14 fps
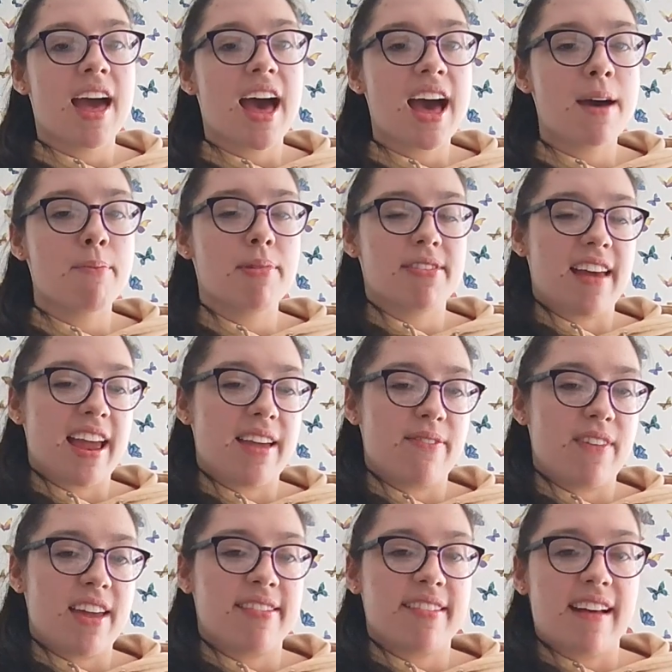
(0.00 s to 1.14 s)
Amber
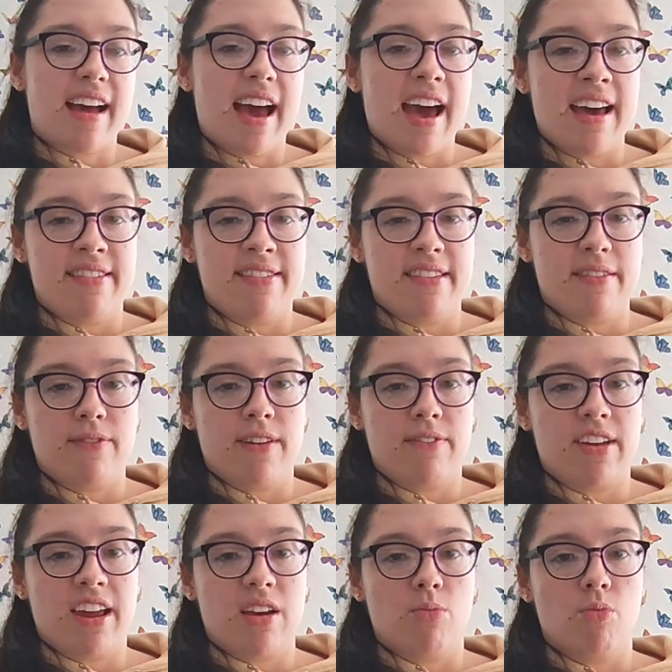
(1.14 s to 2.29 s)
Davies as
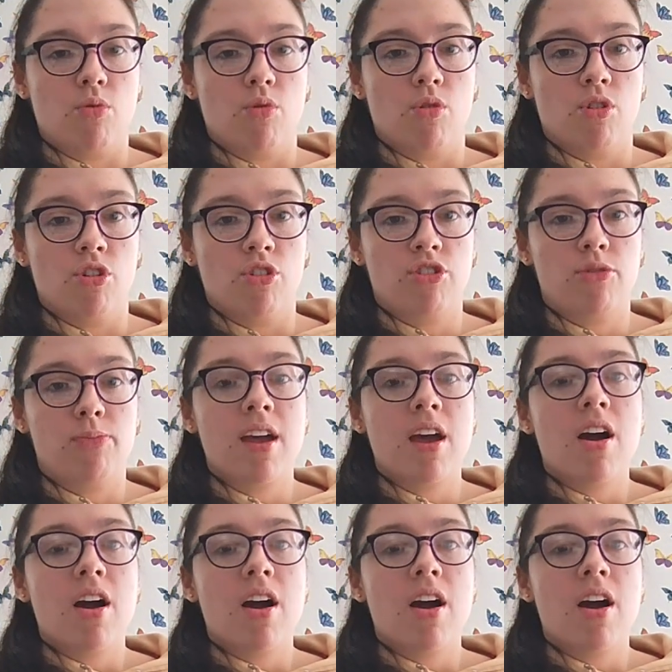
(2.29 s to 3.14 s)
Vivian Ward,